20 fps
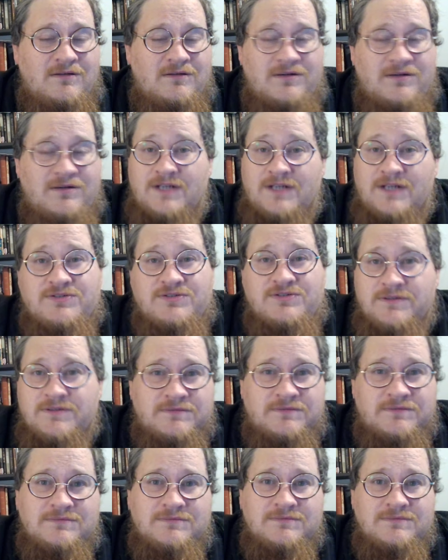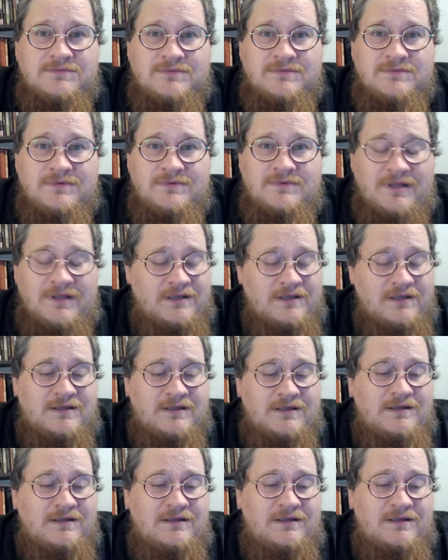Not true.
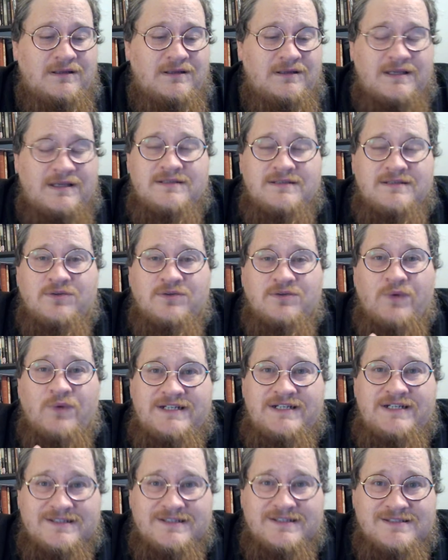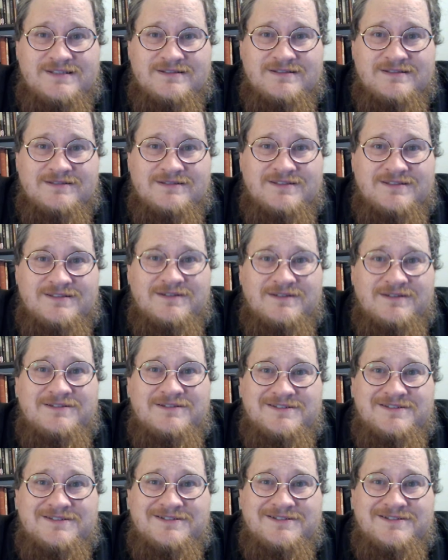The witness
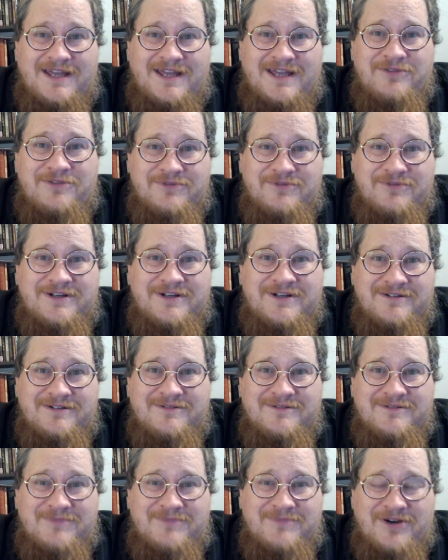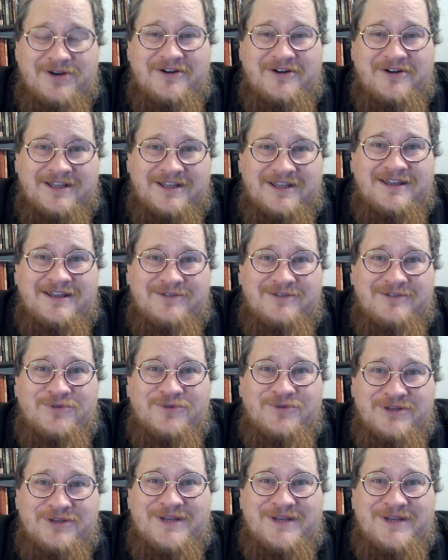to Catherine McCarty and
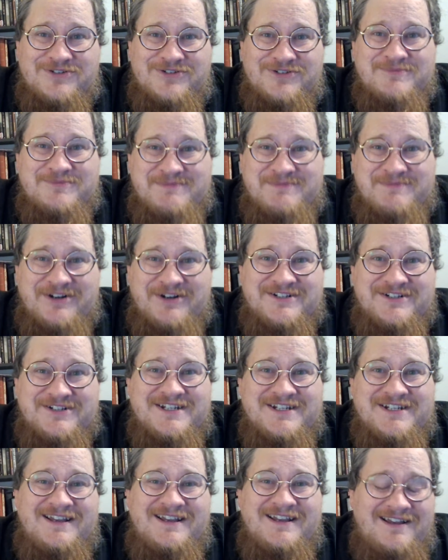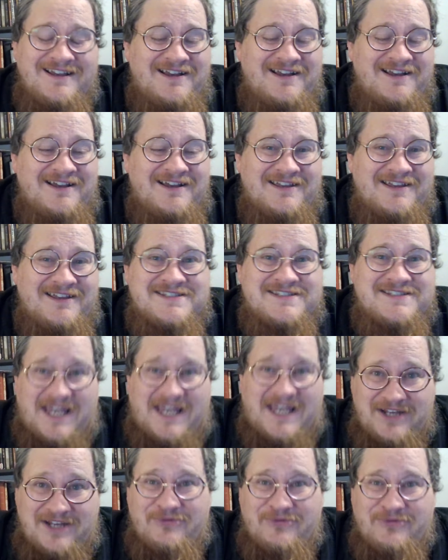William Antrim's marriage is
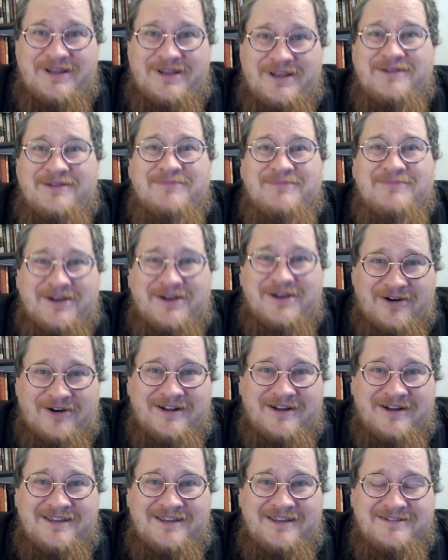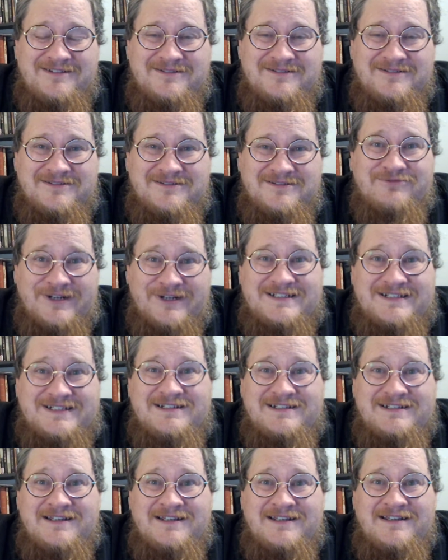Henry McCarty,
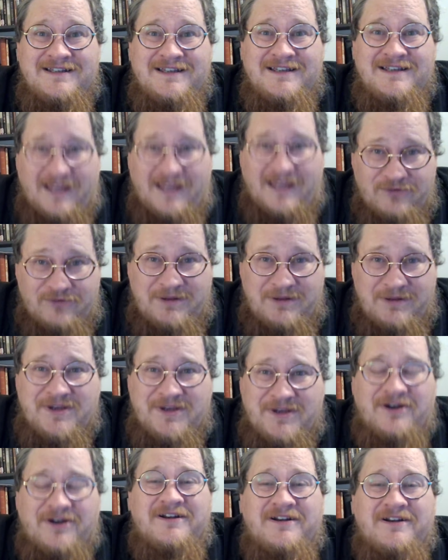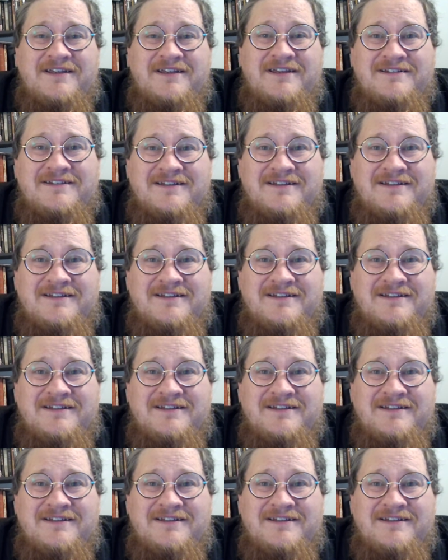written Henry McCarty